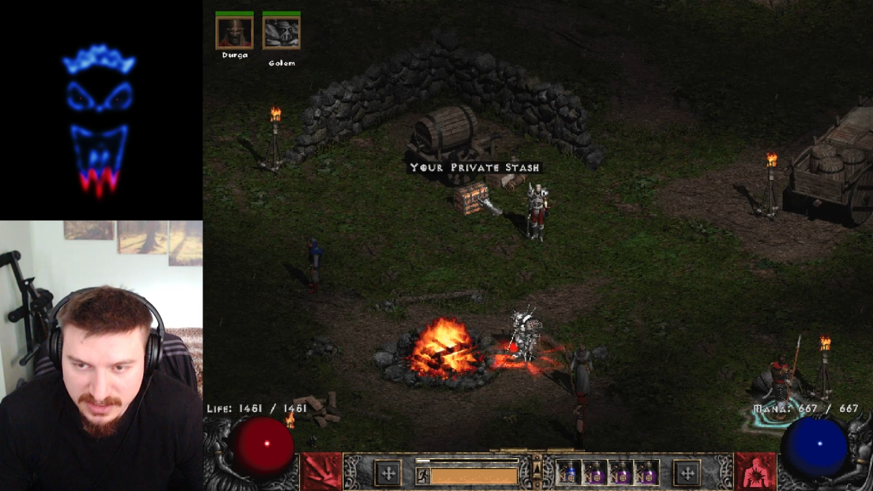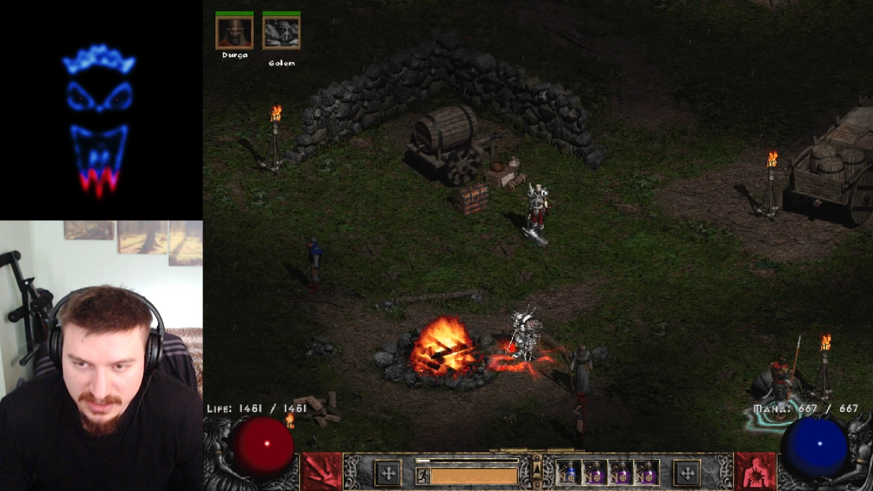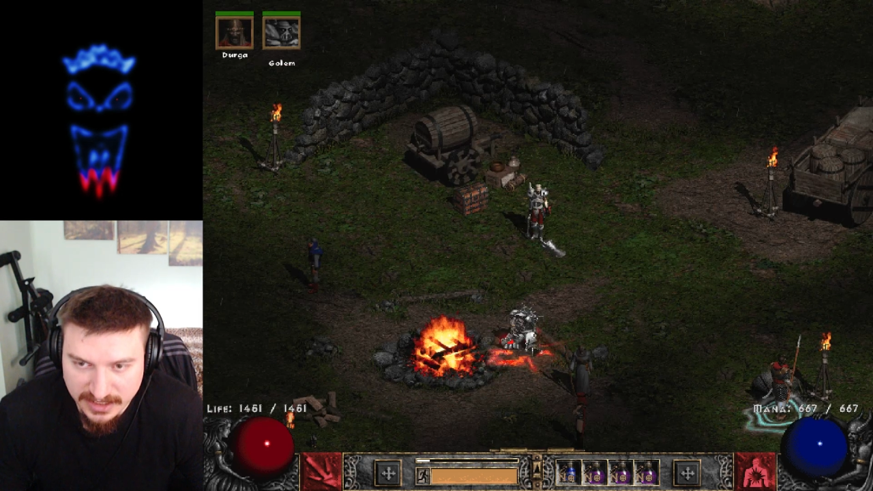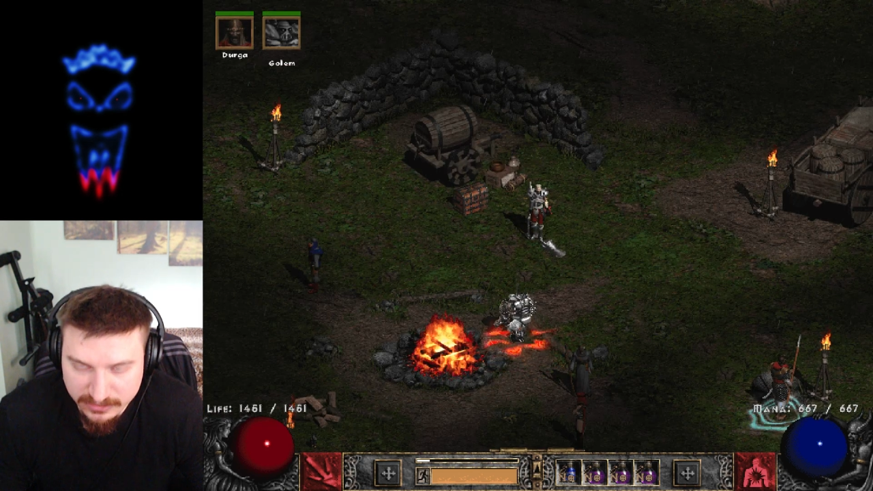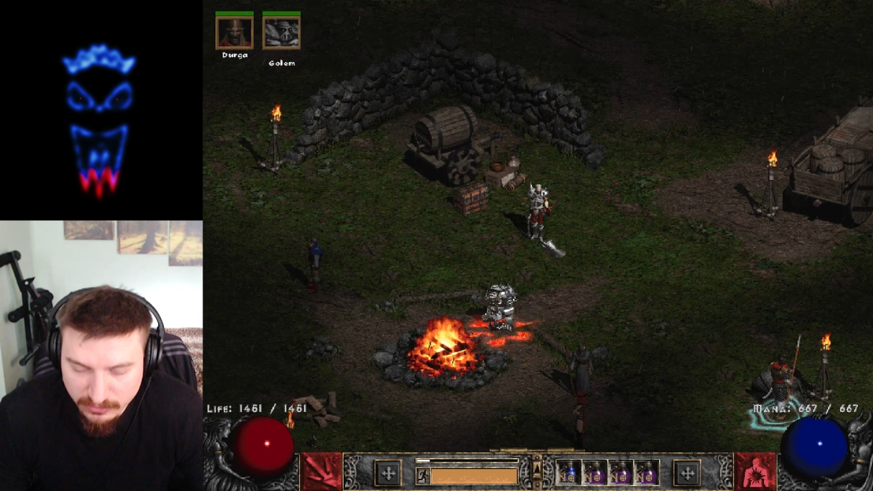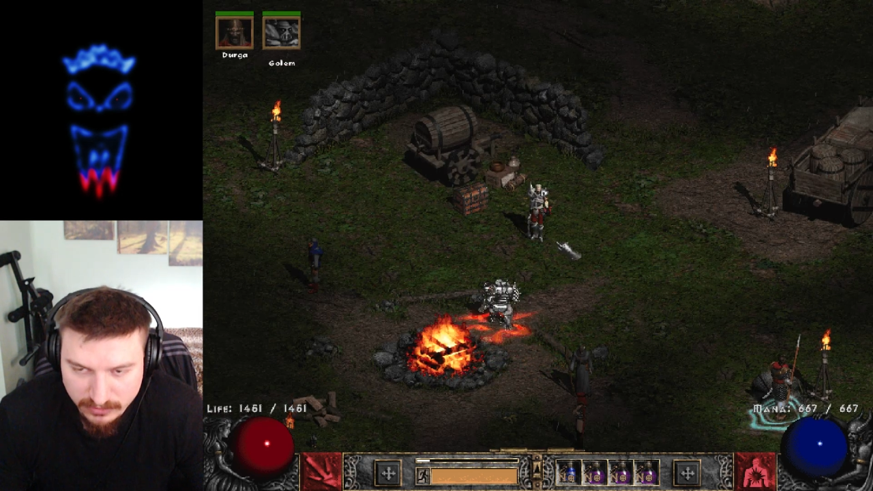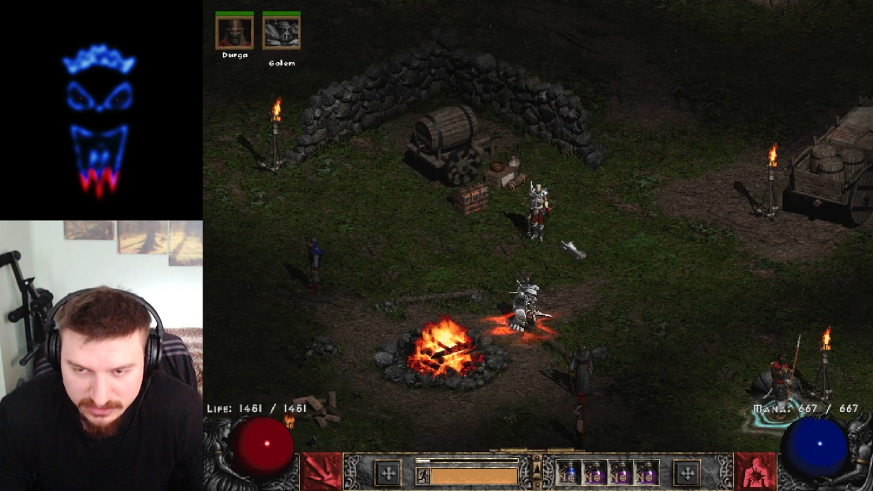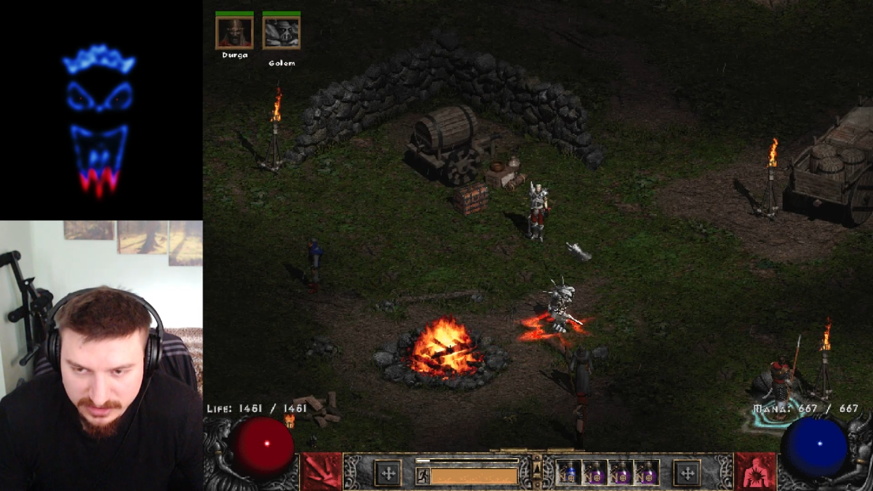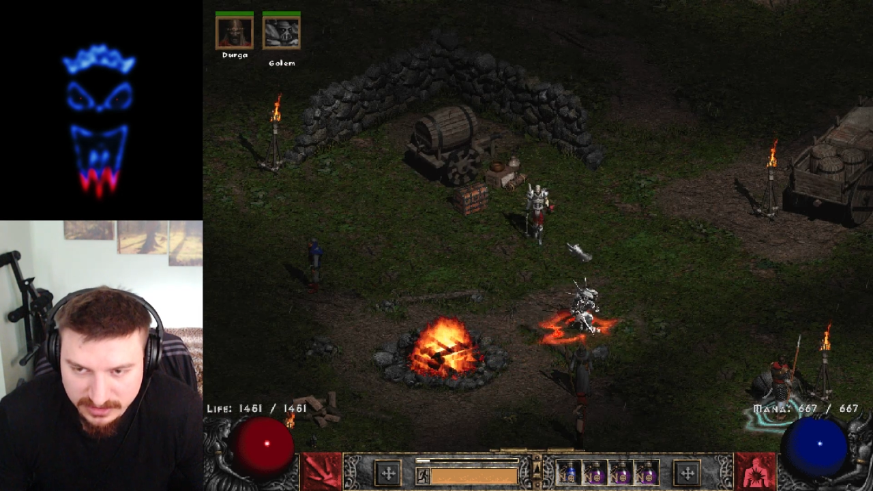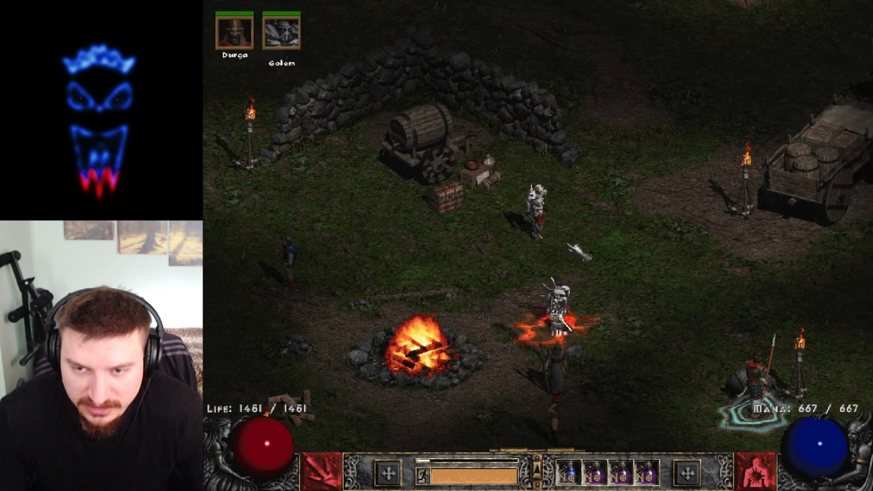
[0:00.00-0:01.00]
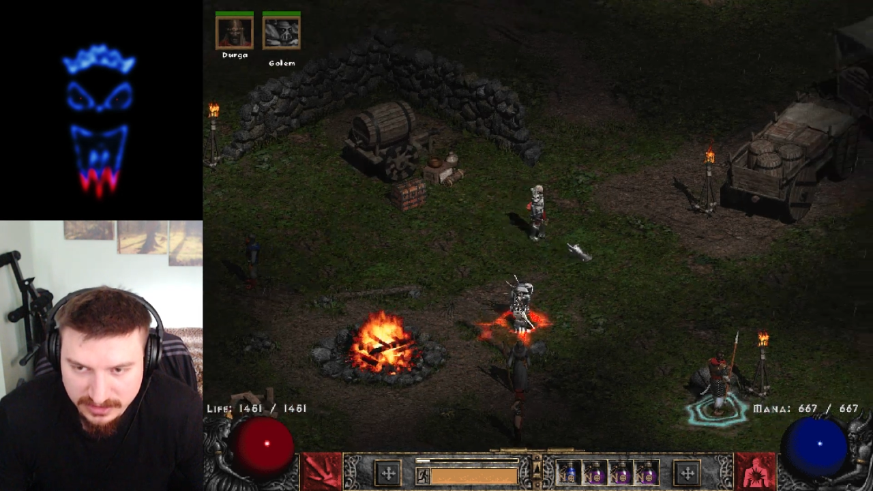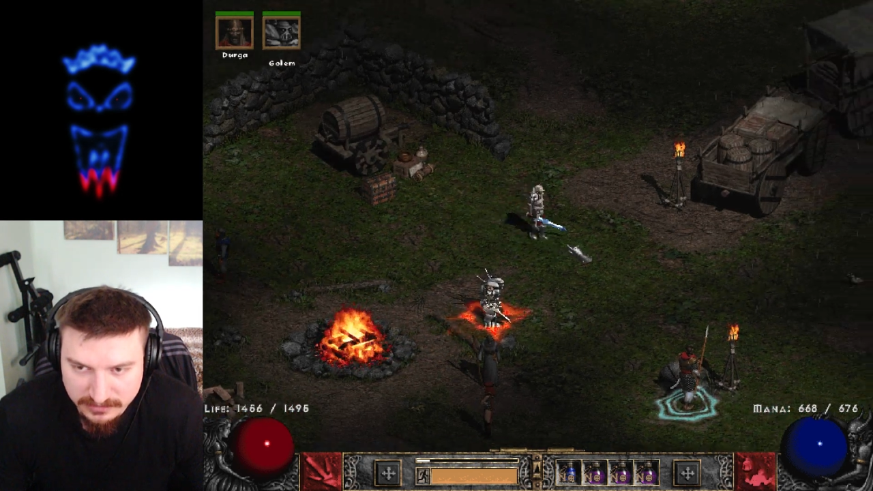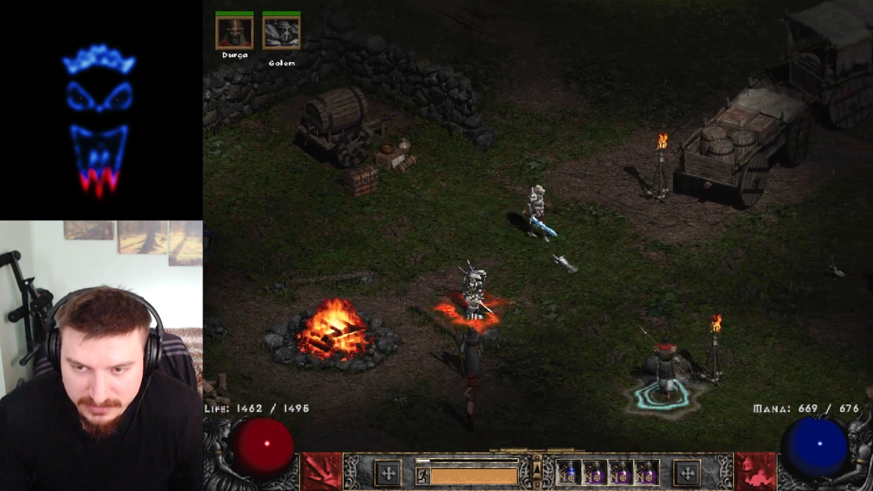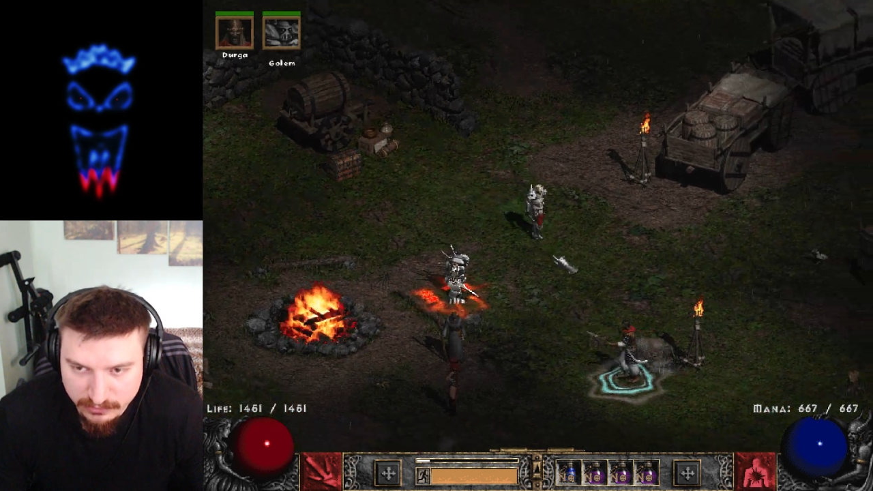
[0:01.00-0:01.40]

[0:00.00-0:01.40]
I don't wanna be